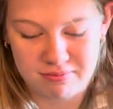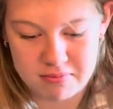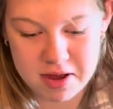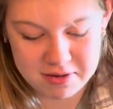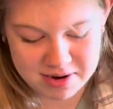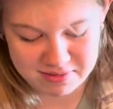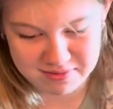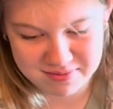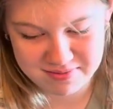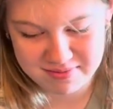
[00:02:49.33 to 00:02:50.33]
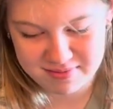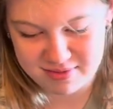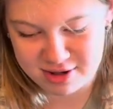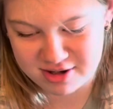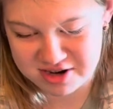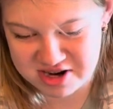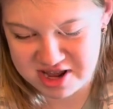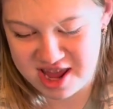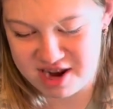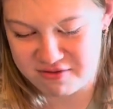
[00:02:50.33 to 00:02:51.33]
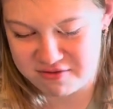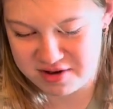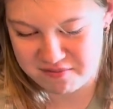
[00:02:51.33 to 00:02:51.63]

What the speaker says: No, no. I'm gonna eat a few.